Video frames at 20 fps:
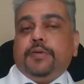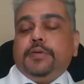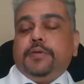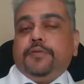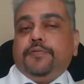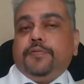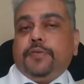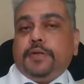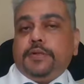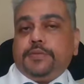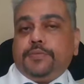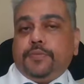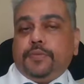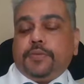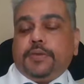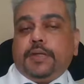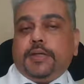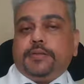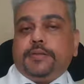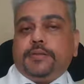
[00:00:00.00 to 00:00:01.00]
When the first
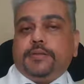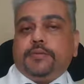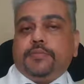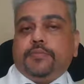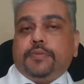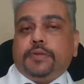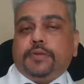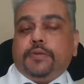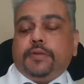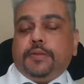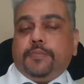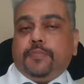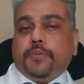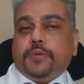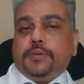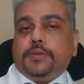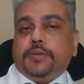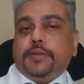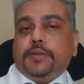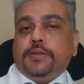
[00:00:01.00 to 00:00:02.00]
few cases were
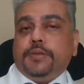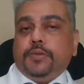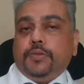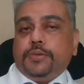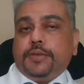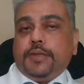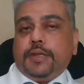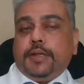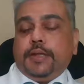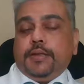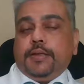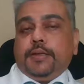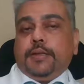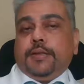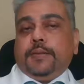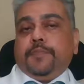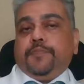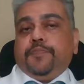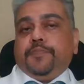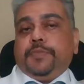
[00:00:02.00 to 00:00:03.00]
reported in UK,
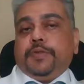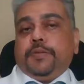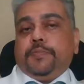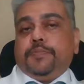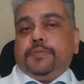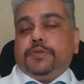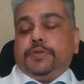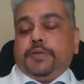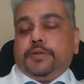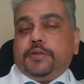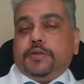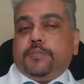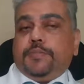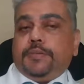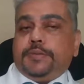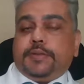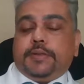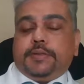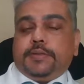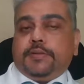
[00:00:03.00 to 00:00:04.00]
the children
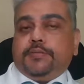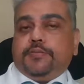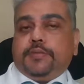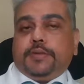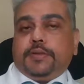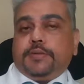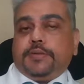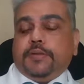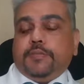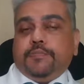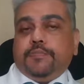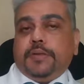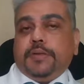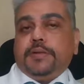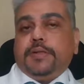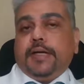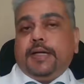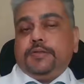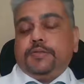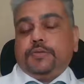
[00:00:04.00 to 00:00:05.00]
presented with a simple
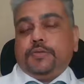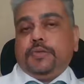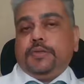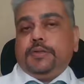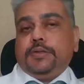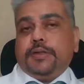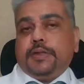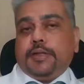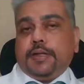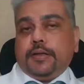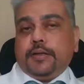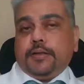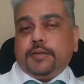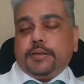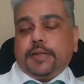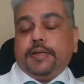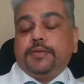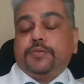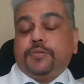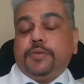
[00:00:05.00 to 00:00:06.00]

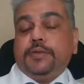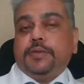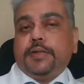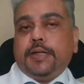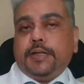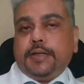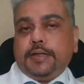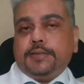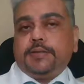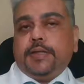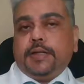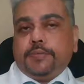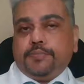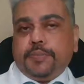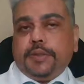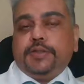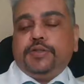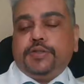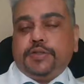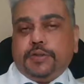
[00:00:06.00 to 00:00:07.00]

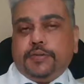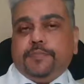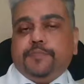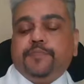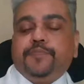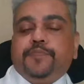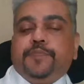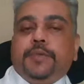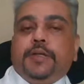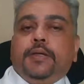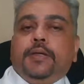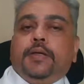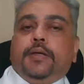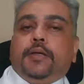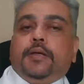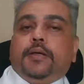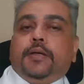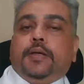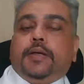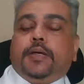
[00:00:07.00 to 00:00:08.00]
gastroenteritis-like picture.
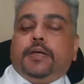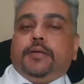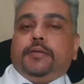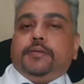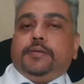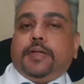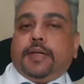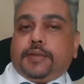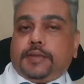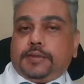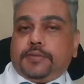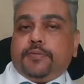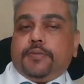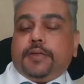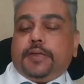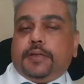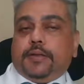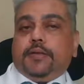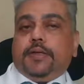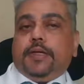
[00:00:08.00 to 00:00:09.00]
And that is
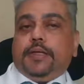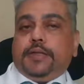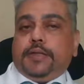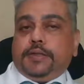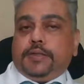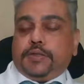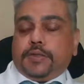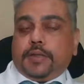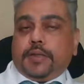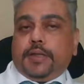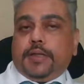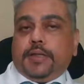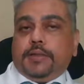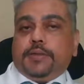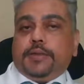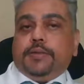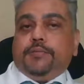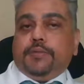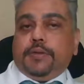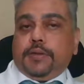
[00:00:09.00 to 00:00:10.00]
why any
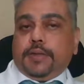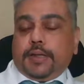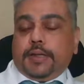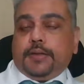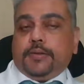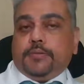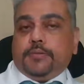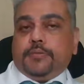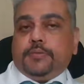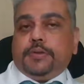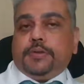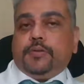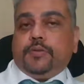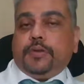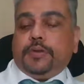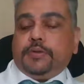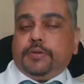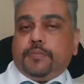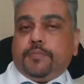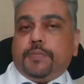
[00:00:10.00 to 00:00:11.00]
child, even now
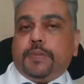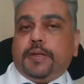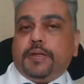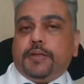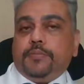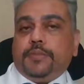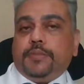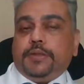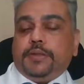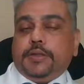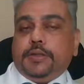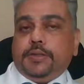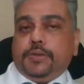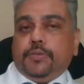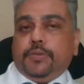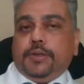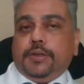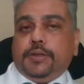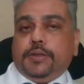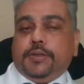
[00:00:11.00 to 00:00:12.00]
during the pandemic in
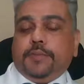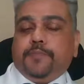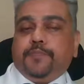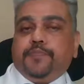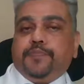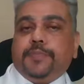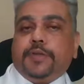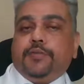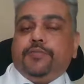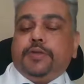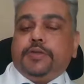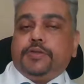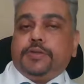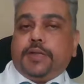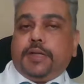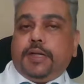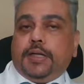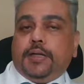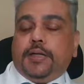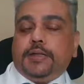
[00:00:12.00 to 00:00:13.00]
UAE, if the
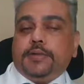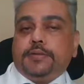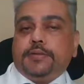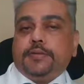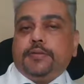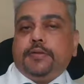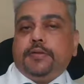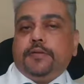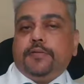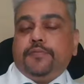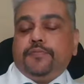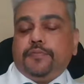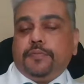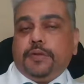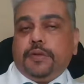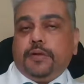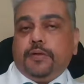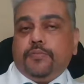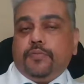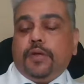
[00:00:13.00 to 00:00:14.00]
child has
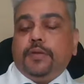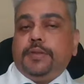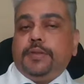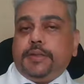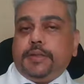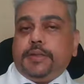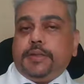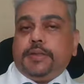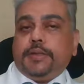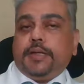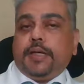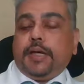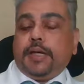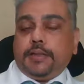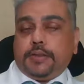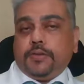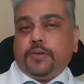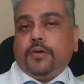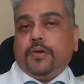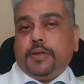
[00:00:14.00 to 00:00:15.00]
vomiting
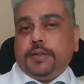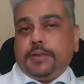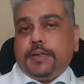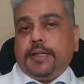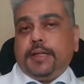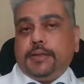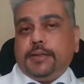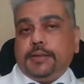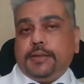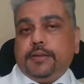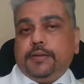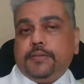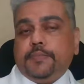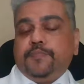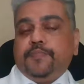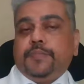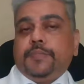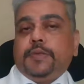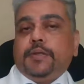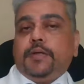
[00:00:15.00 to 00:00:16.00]
and or
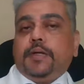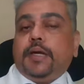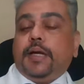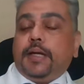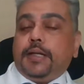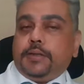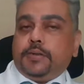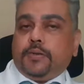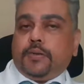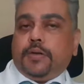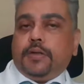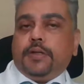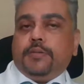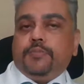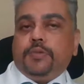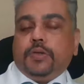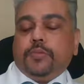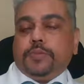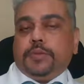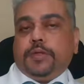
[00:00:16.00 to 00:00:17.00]
diarrhea and or
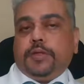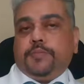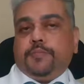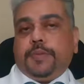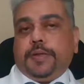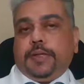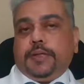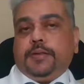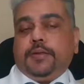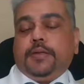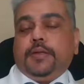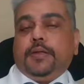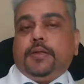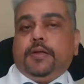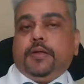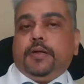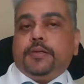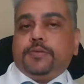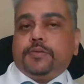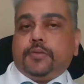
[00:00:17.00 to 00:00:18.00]
abdominal pain
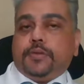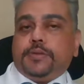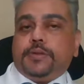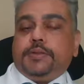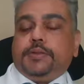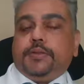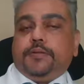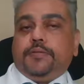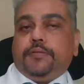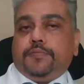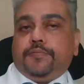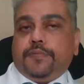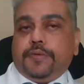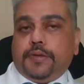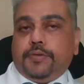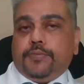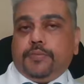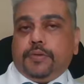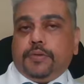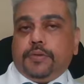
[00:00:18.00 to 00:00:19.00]
associated with
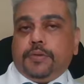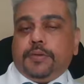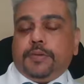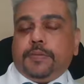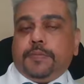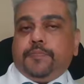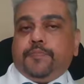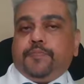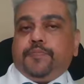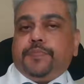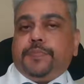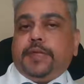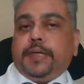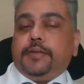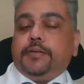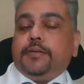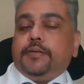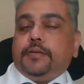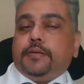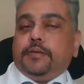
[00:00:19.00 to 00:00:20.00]
fever,
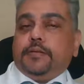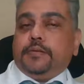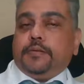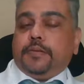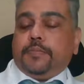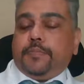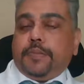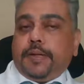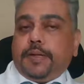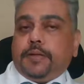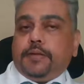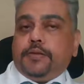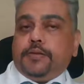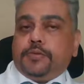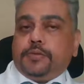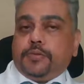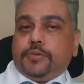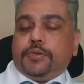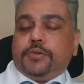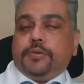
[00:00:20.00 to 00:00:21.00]
then the
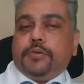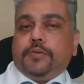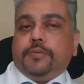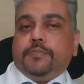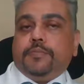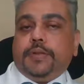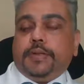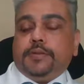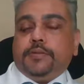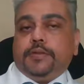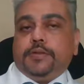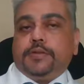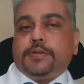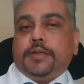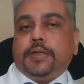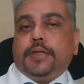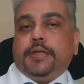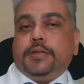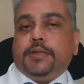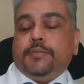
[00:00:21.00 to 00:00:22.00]
parents should bring the
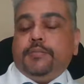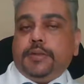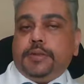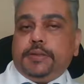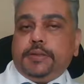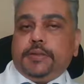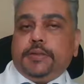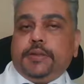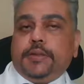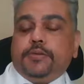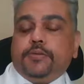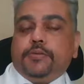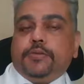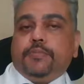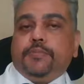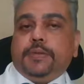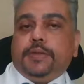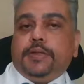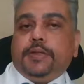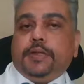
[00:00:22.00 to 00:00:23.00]
child immediately to
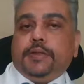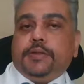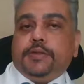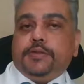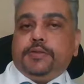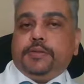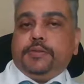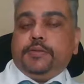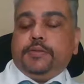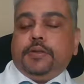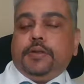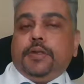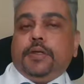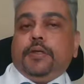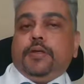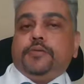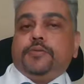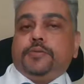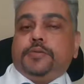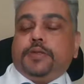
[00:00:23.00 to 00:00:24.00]
the pediatrician
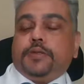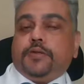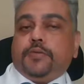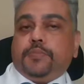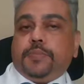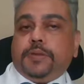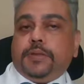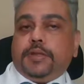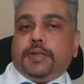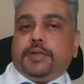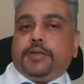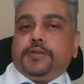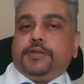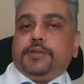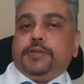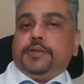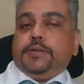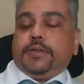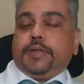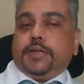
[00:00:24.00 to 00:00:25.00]
so that the
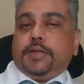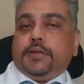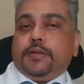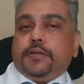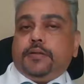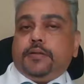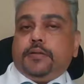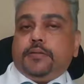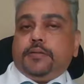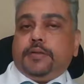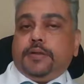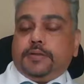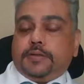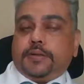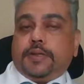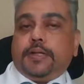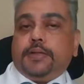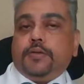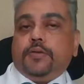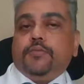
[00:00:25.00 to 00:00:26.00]
pediatrician can
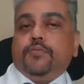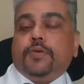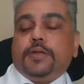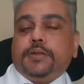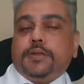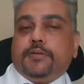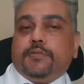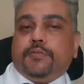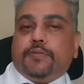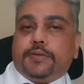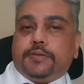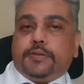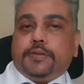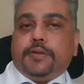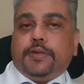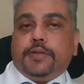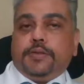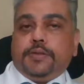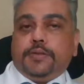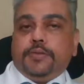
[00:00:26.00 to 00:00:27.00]
decide on what
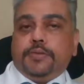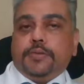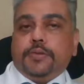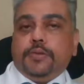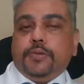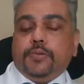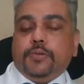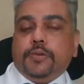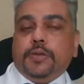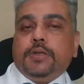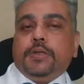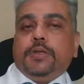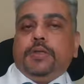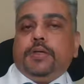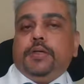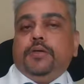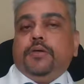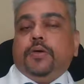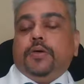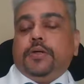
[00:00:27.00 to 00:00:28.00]
investigations to do
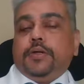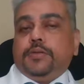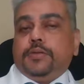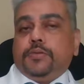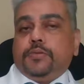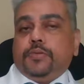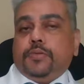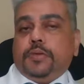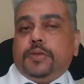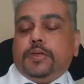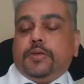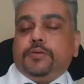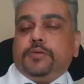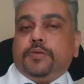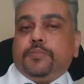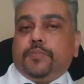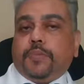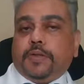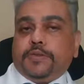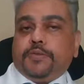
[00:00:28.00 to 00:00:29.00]
in order to rule out
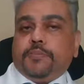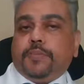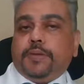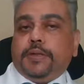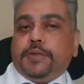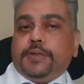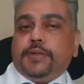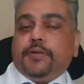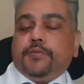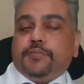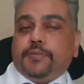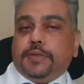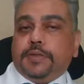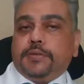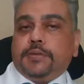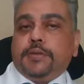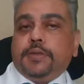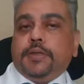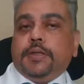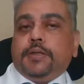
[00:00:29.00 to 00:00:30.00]
the possibility of
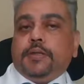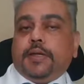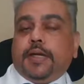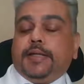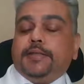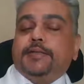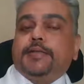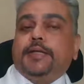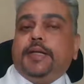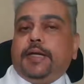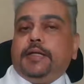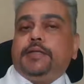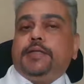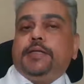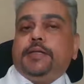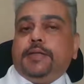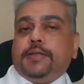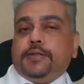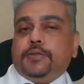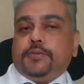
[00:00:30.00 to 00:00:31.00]
this
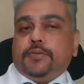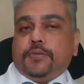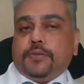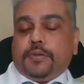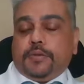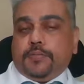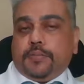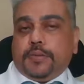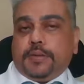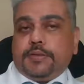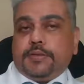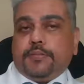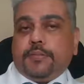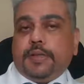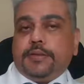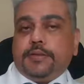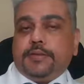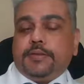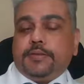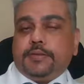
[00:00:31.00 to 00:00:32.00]
escalating into a
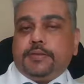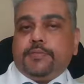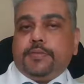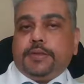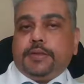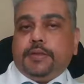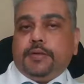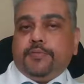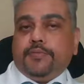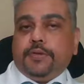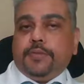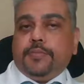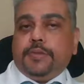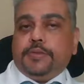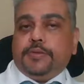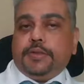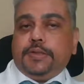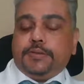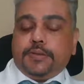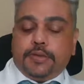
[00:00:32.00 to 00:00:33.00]
multisystemic
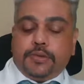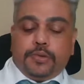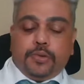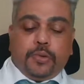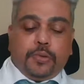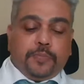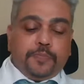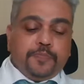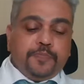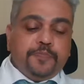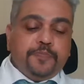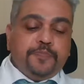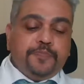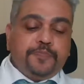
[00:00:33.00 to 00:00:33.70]
inflammatory syndrome.